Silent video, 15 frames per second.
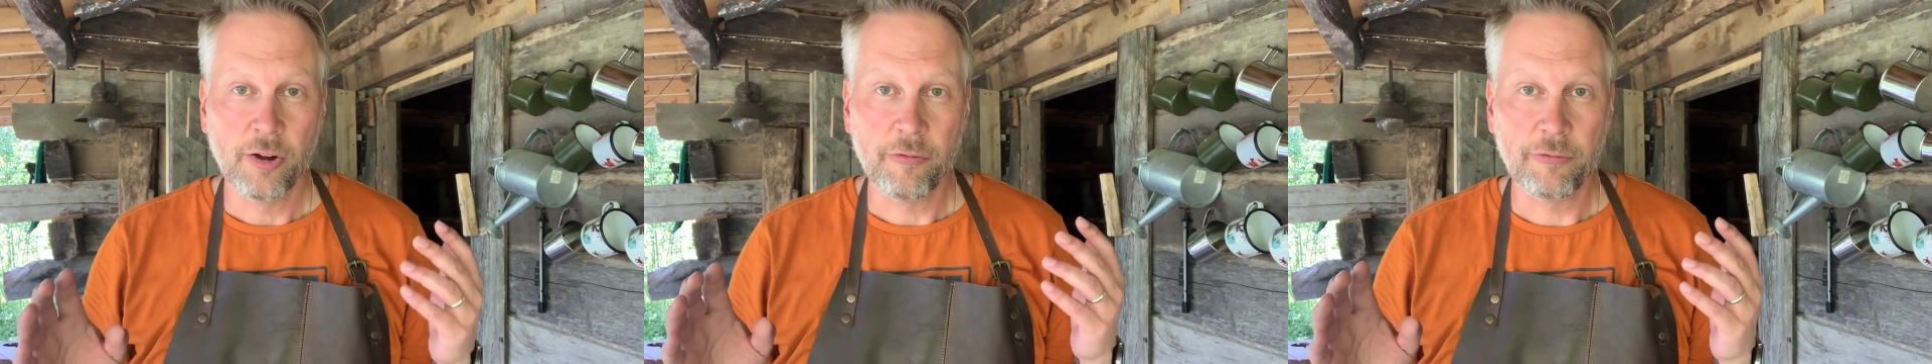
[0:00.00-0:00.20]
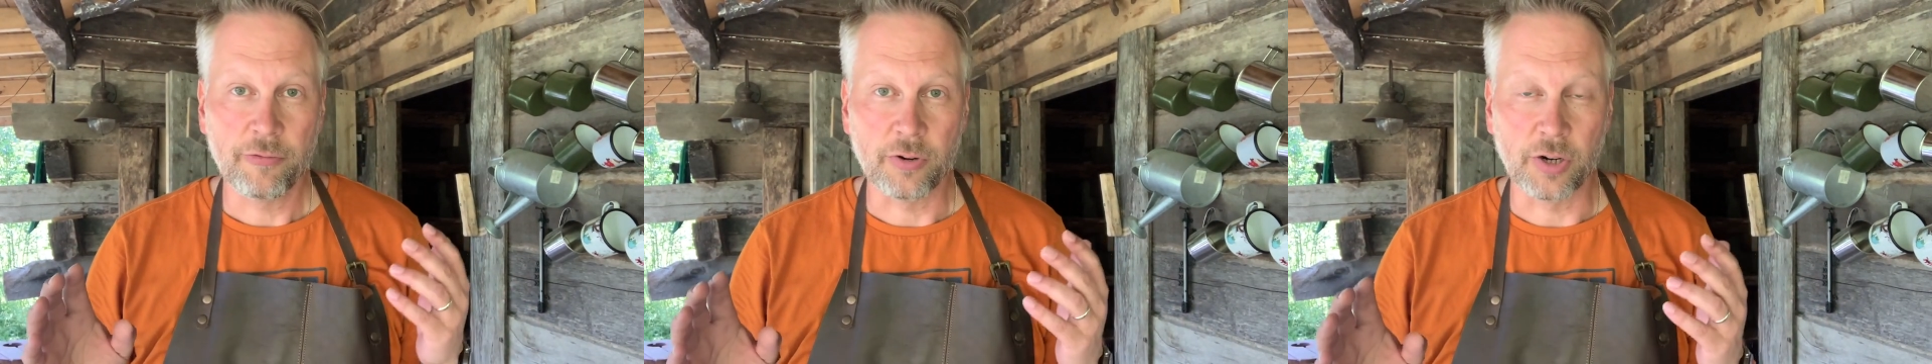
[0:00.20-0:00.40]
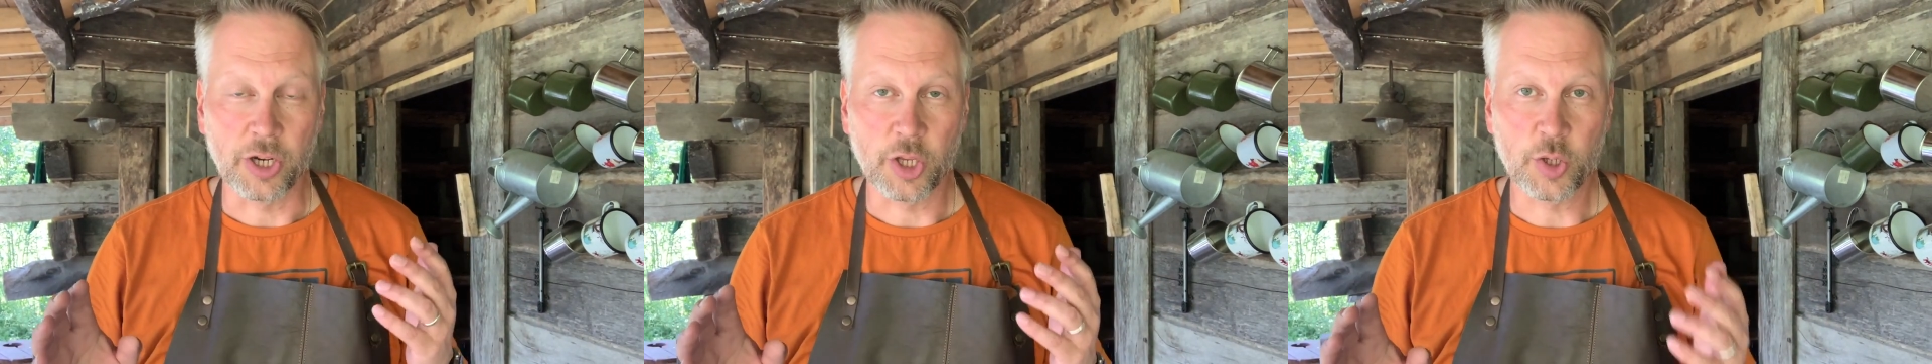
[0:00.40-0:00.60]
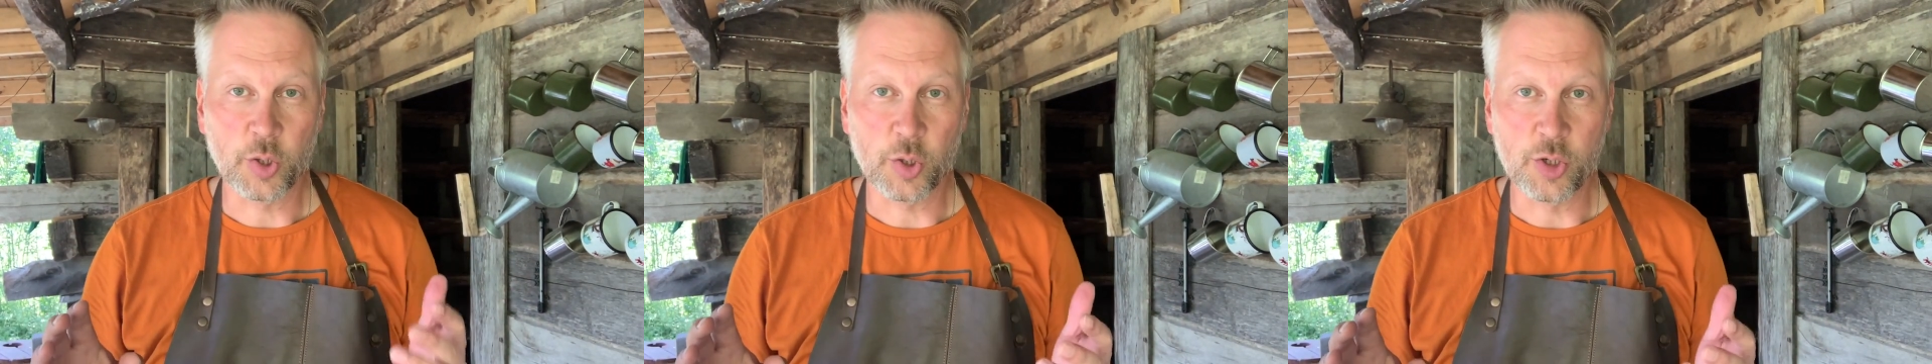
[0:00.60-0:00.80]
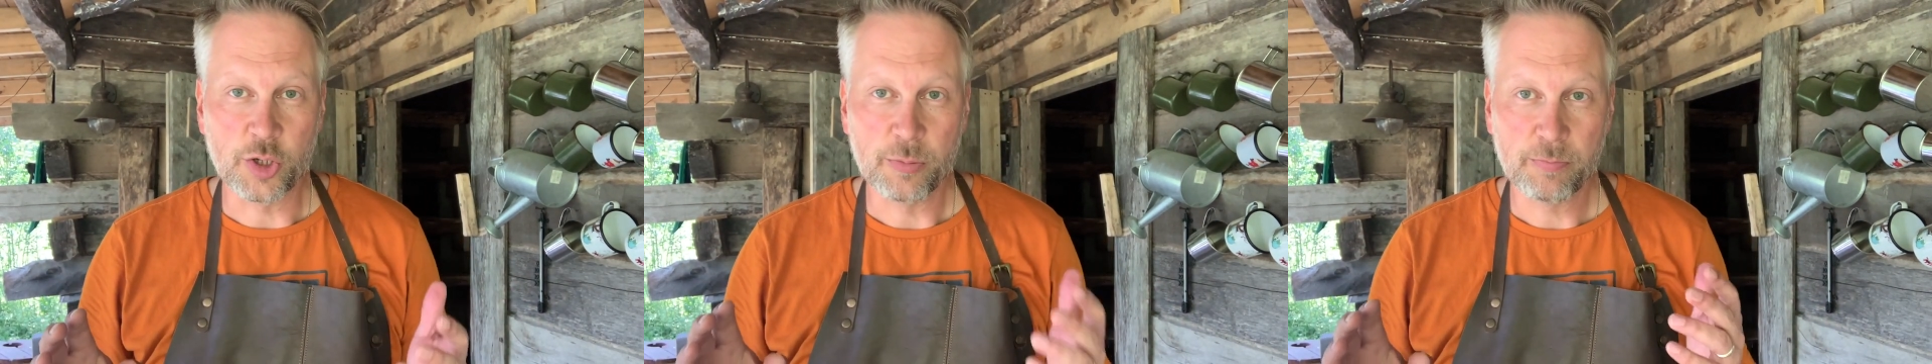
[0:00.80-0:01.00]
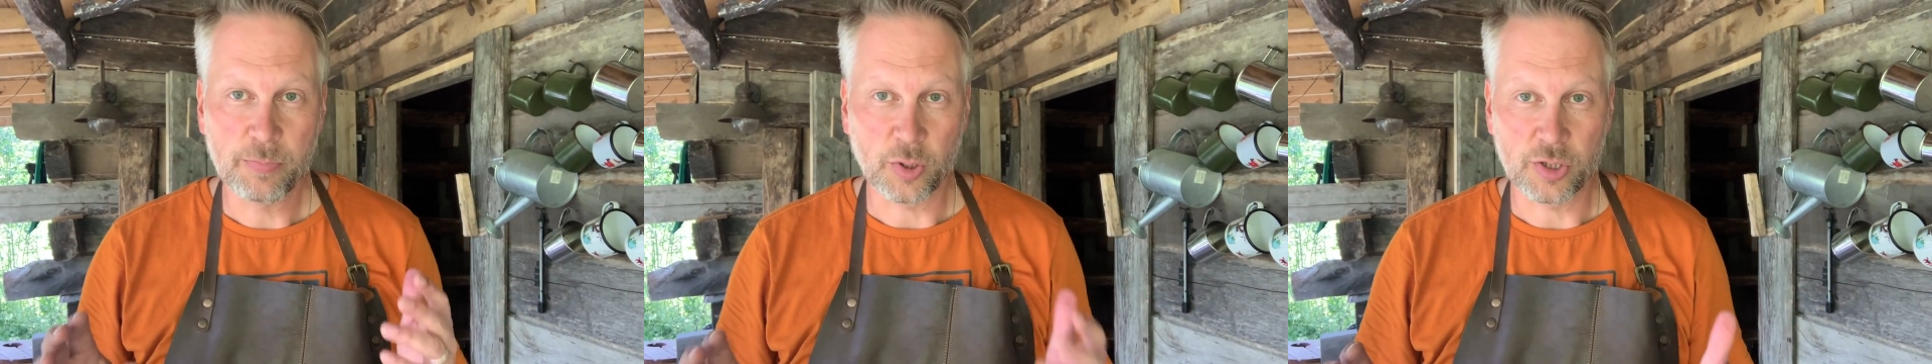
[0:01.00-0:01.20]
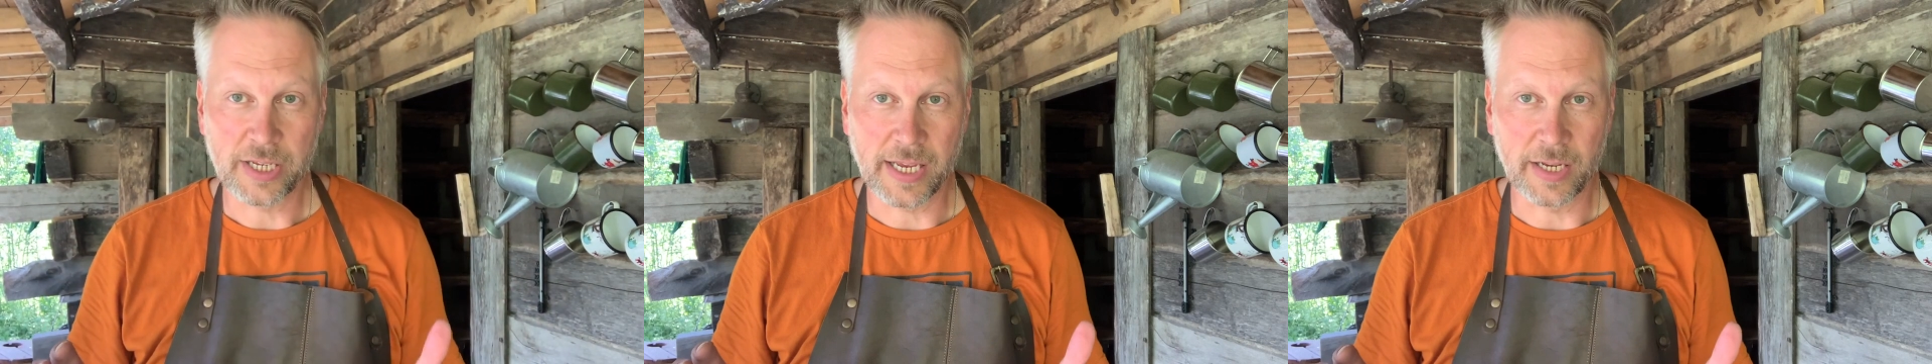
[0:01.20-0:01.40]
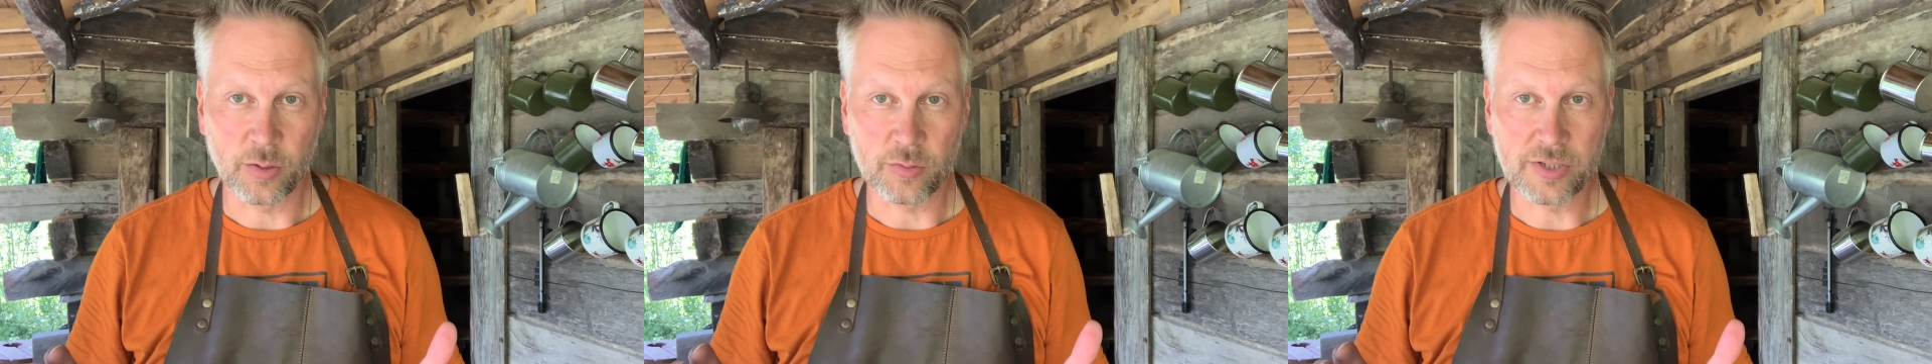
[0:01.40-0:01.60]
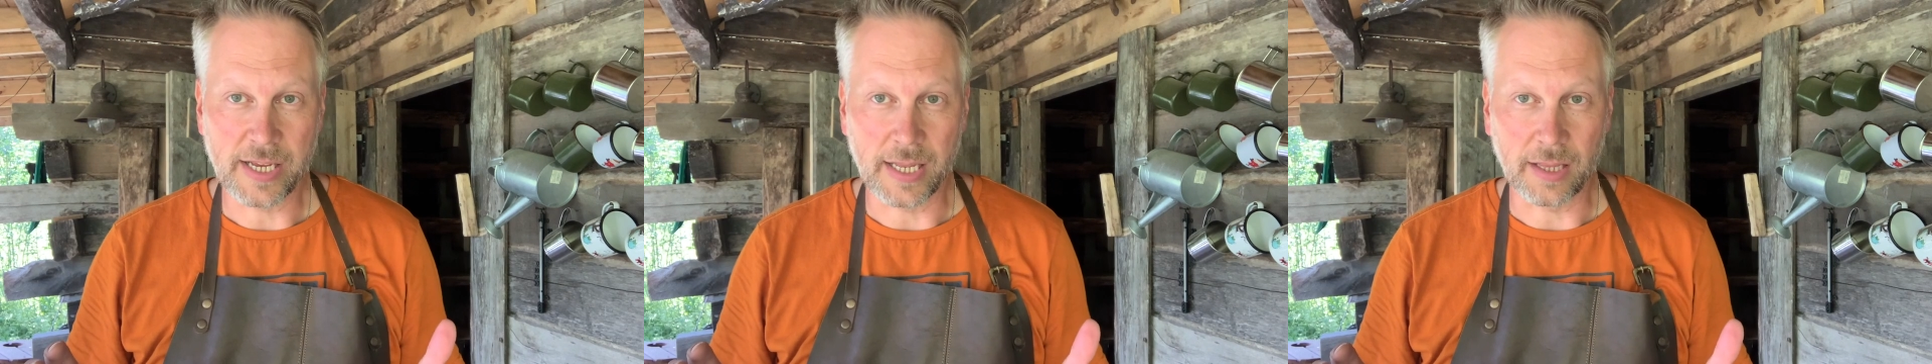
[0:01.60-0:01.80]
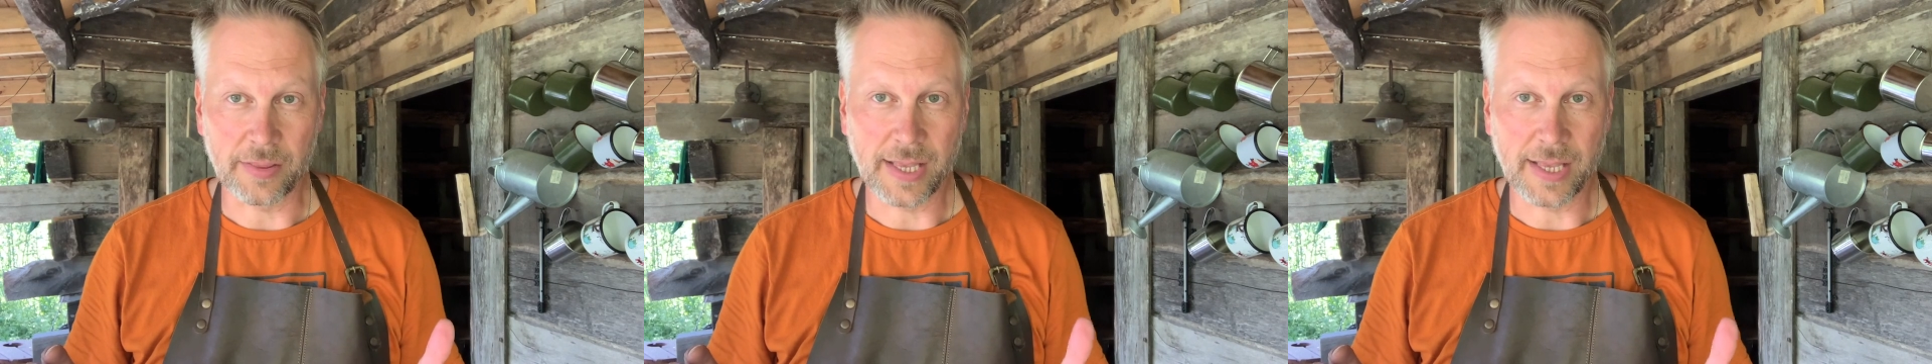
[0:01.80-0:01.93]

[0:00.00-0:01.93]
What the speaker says: for a good potato salad.